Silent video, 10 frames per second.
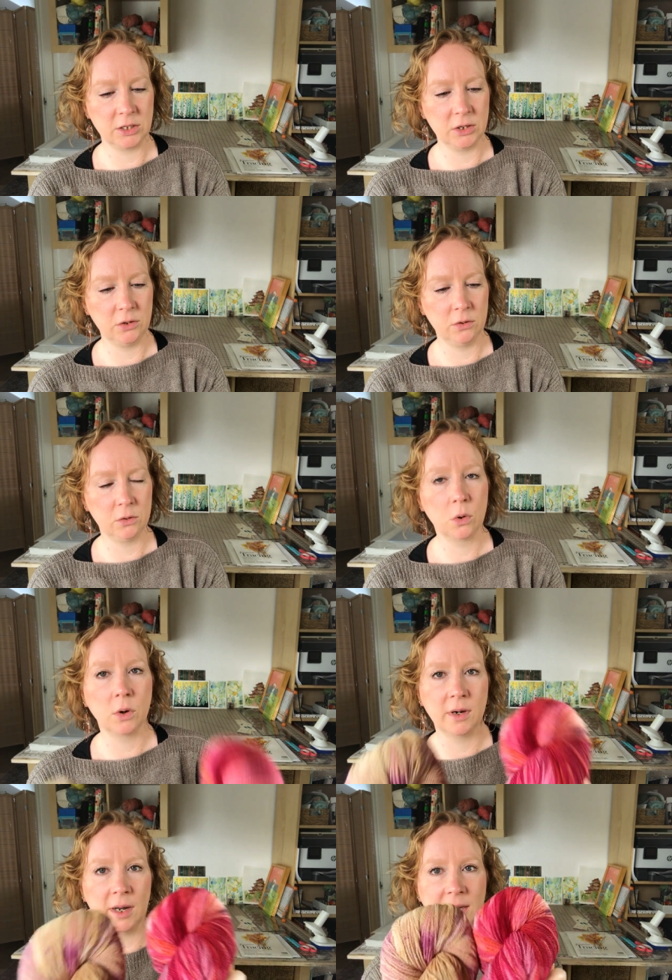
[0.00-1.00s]
to
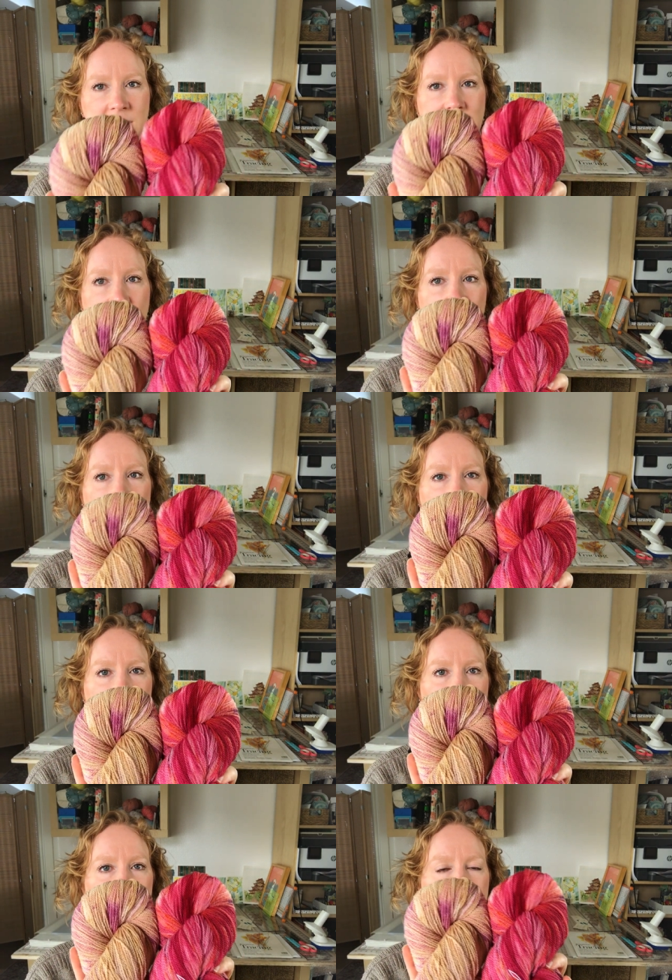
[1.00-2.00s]
coordinate together.
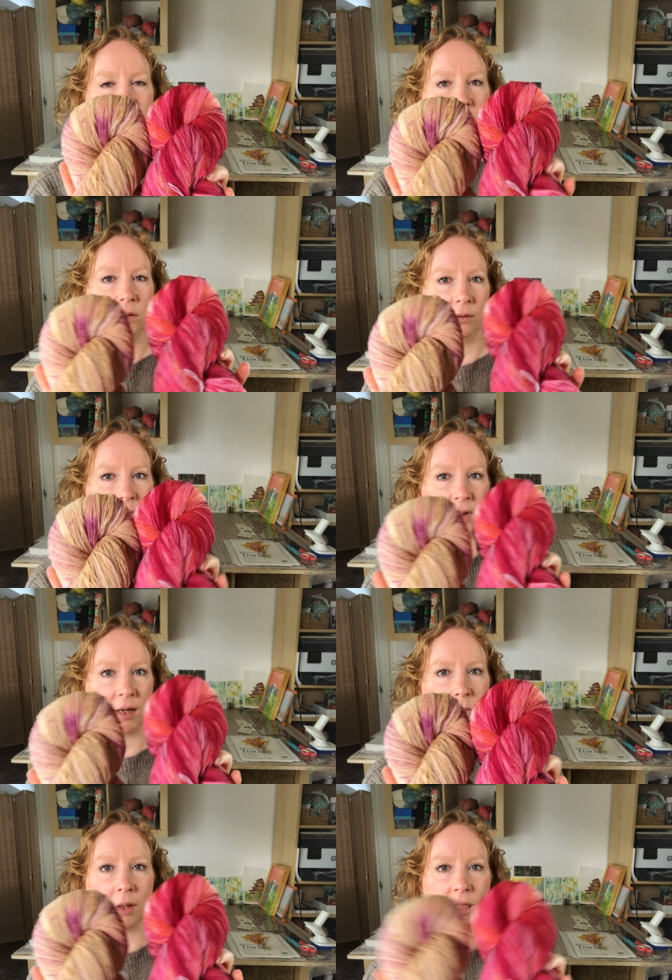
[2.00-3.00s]
So you could
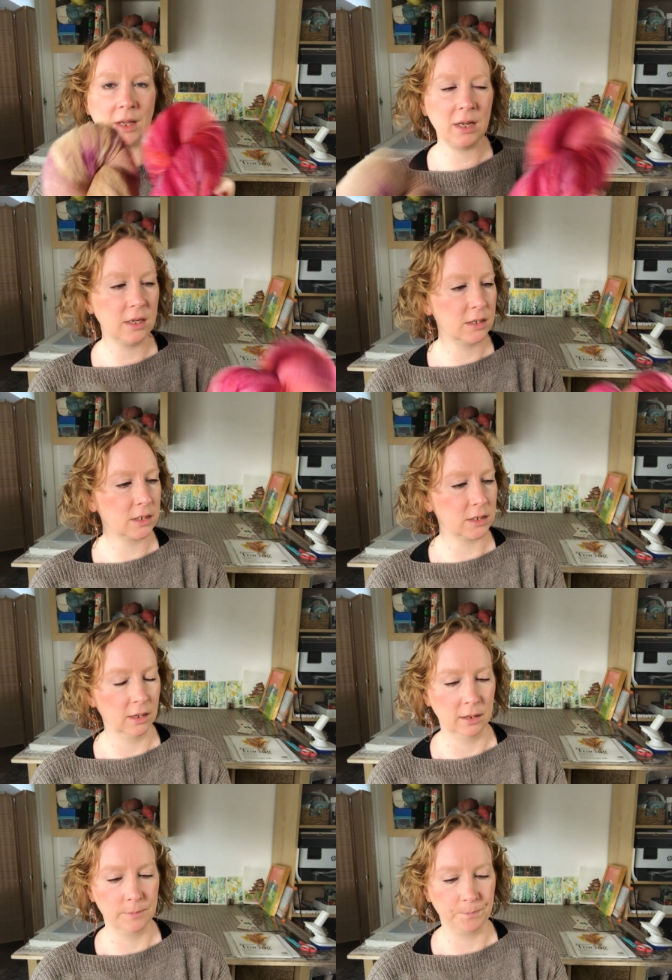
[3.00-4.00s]
fade with these,
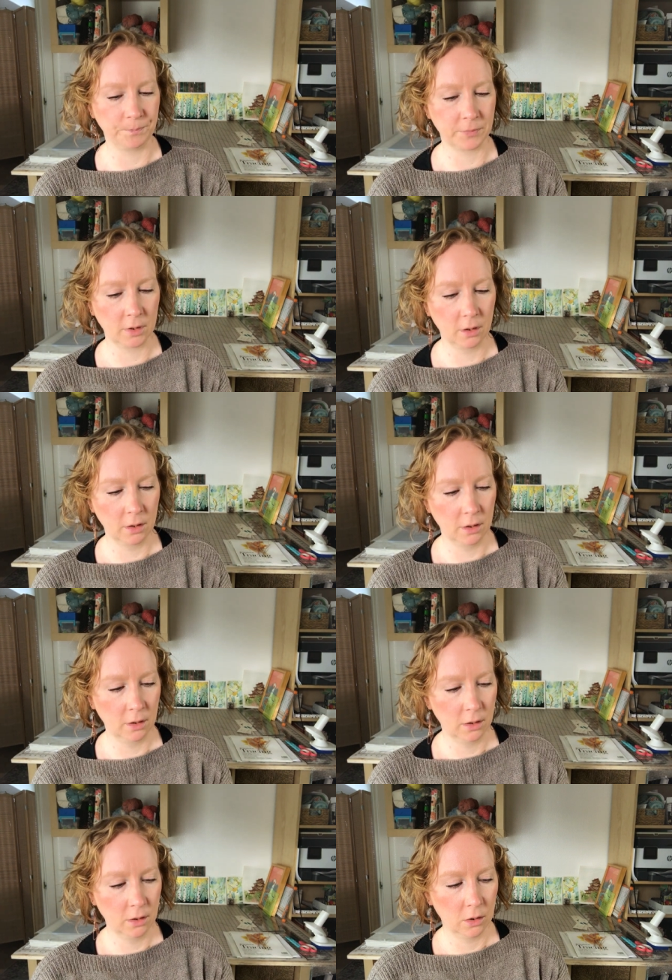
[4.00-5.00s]
um,
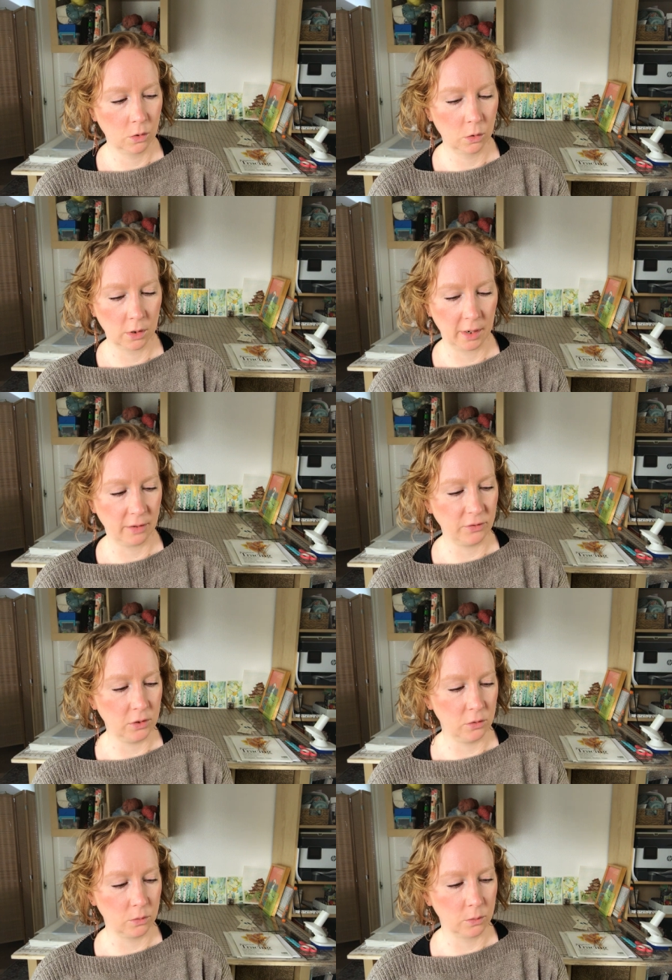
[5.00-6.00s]
or if
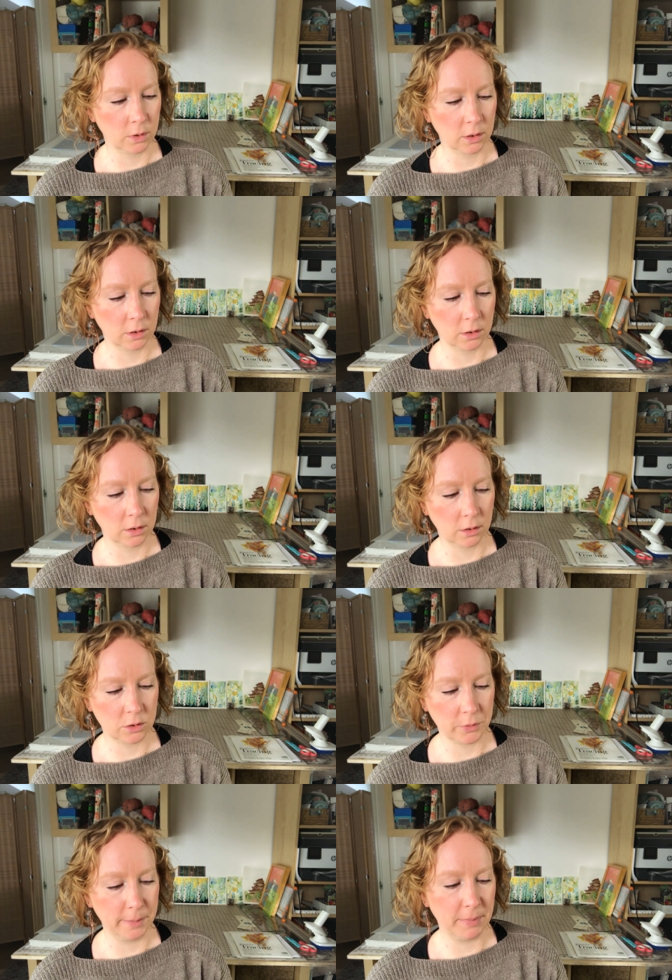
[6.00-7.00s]
you were
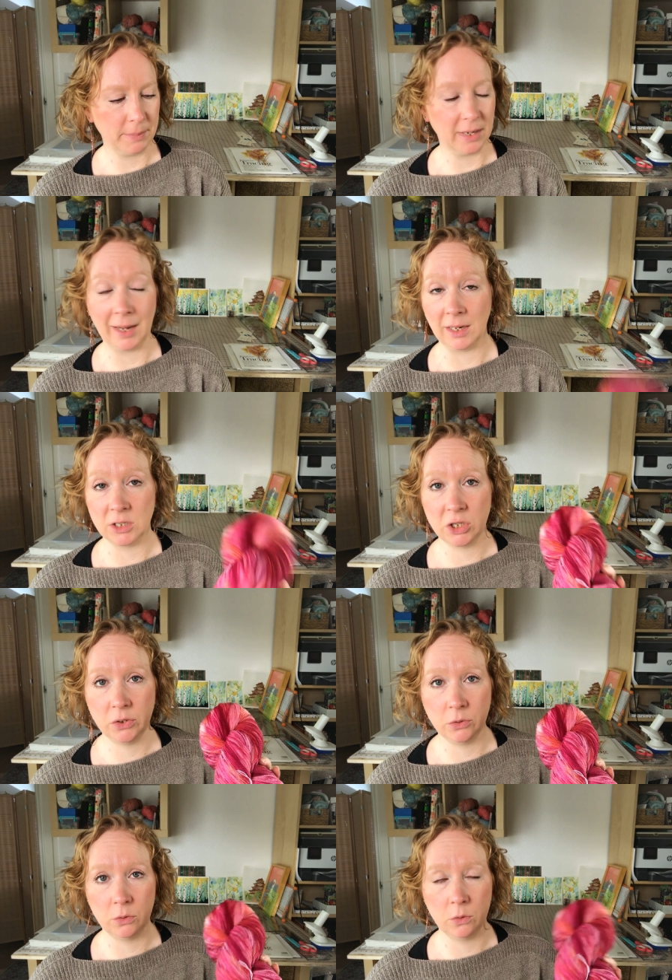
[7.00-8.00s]
doing maybe a
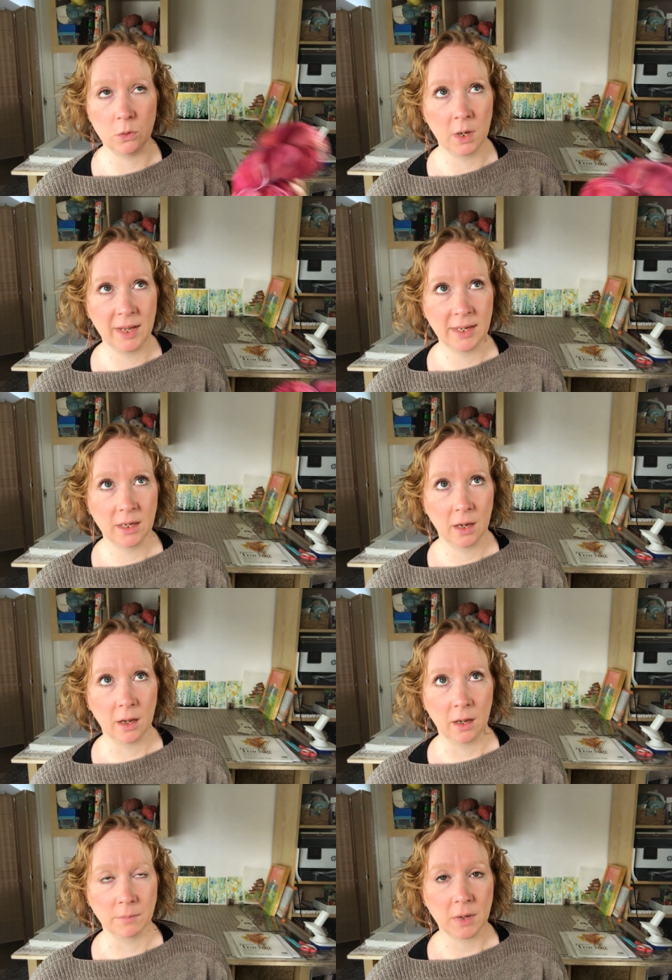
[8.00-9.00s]
two
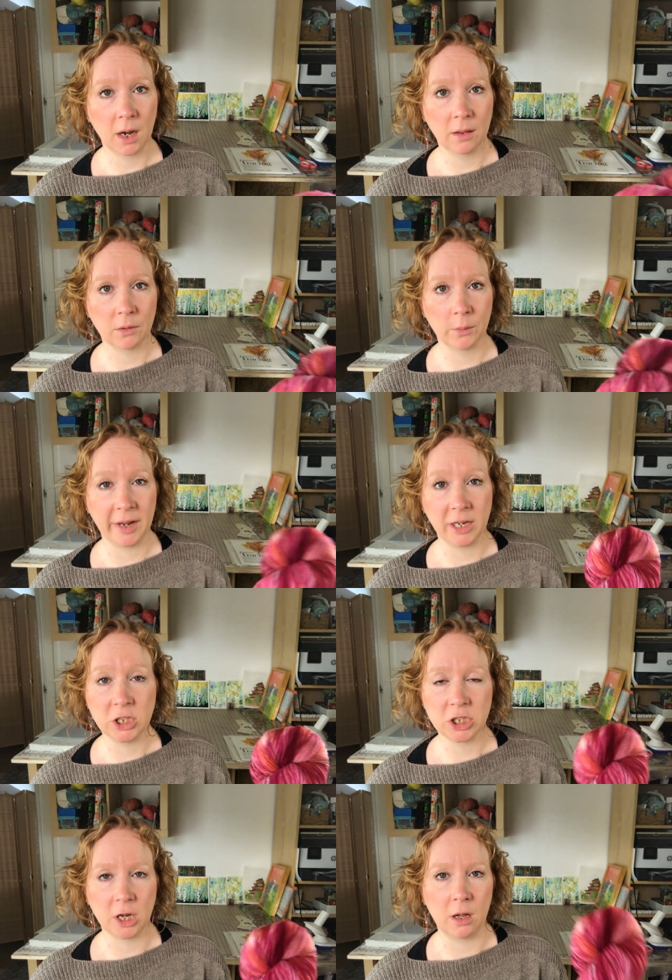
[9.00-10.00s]
um, colorway
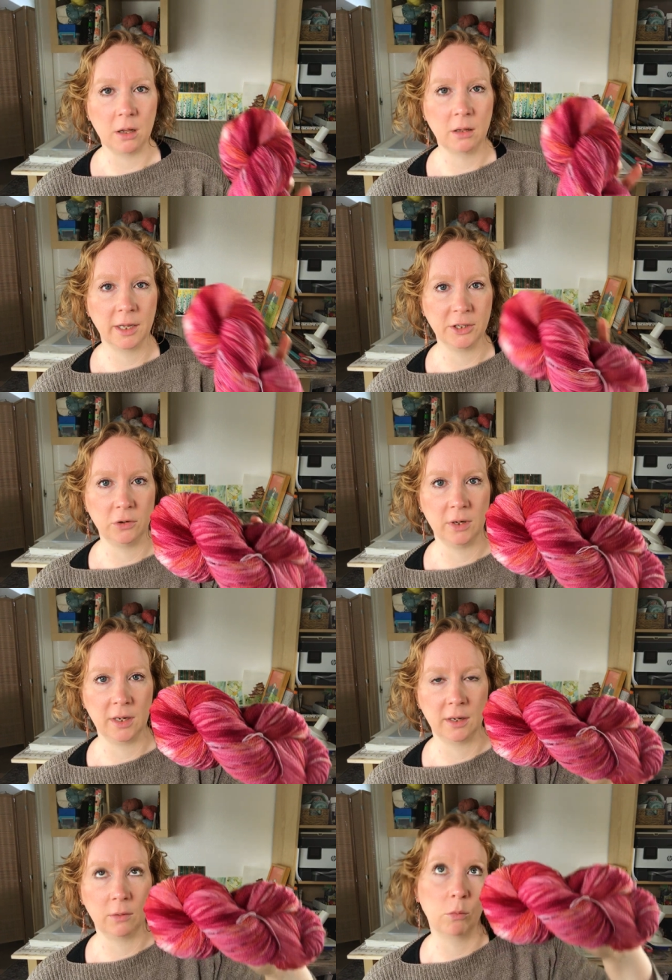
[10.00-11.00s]
shawl and you
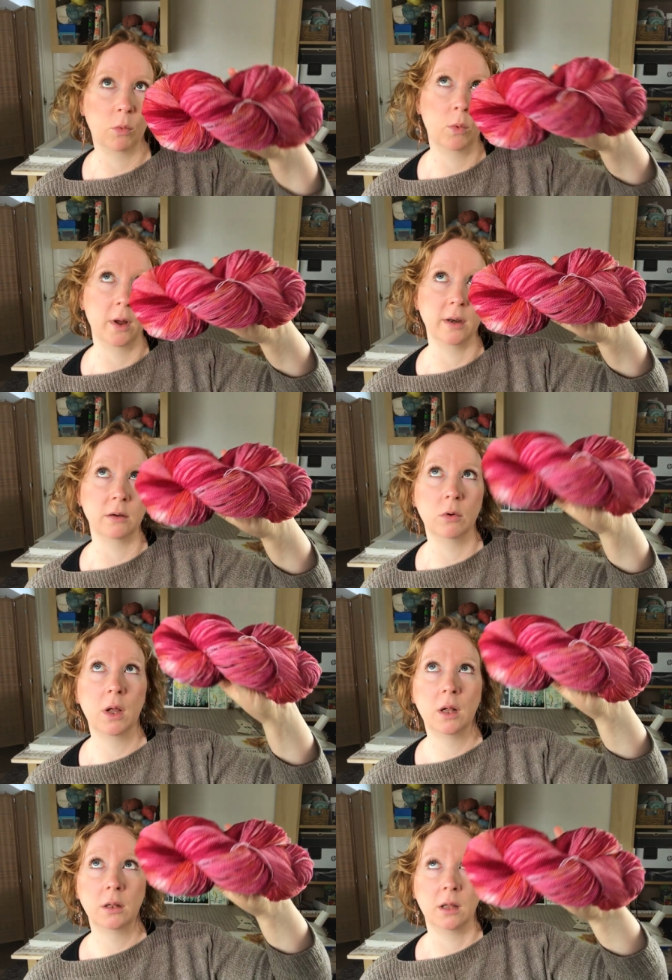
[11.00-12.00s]
needed one
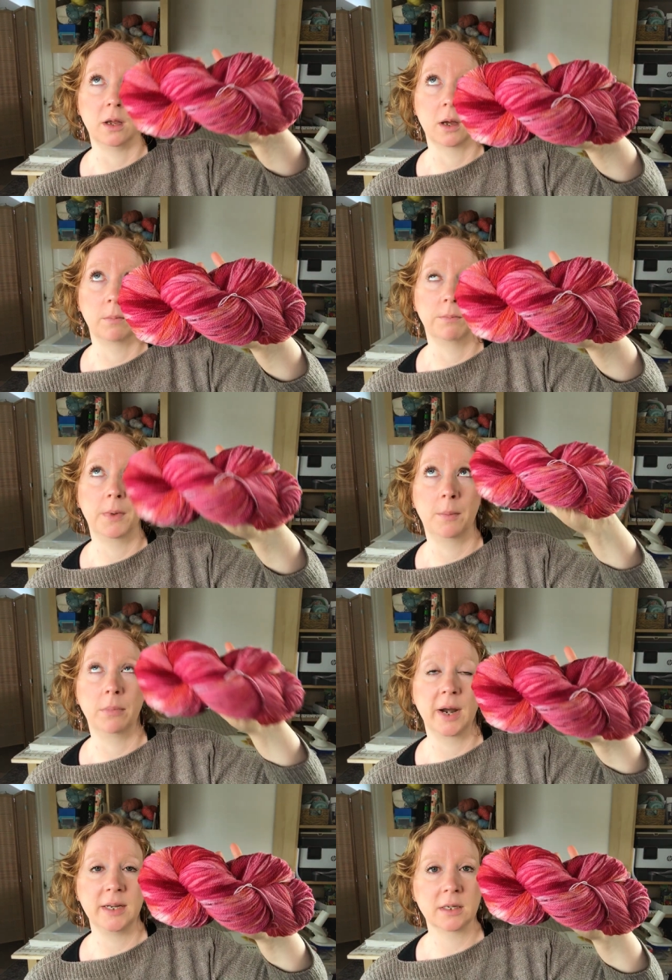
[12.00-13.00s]
like a, a
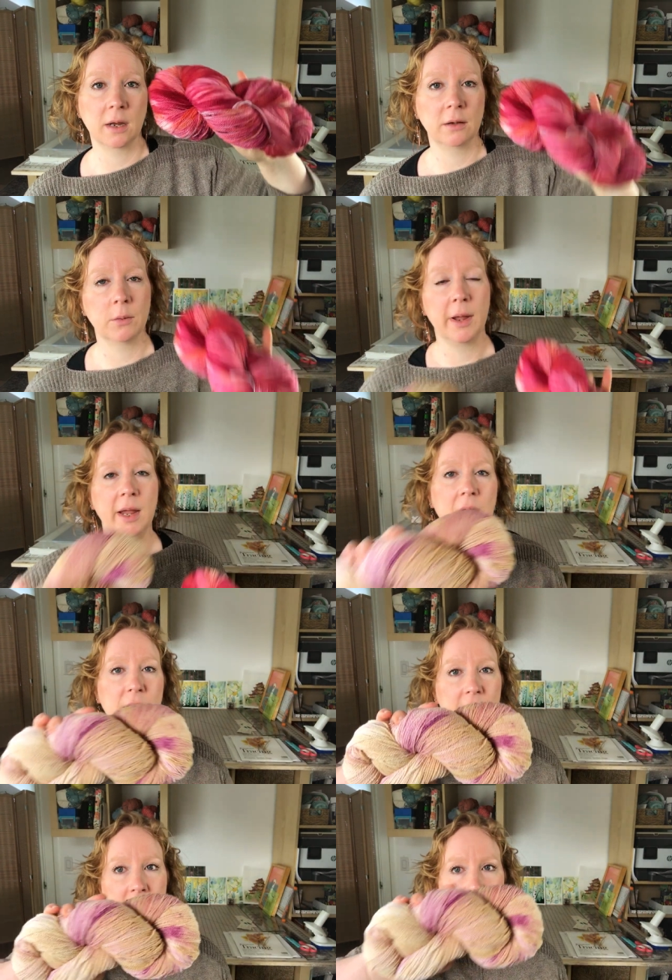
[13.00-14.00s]
bright colorway
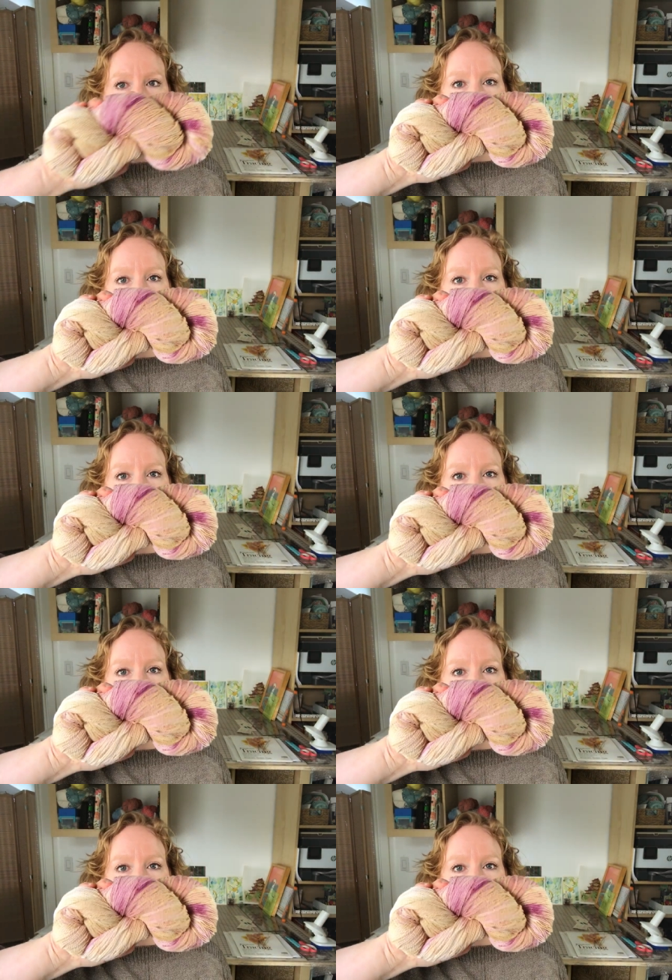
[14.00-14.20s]
and then a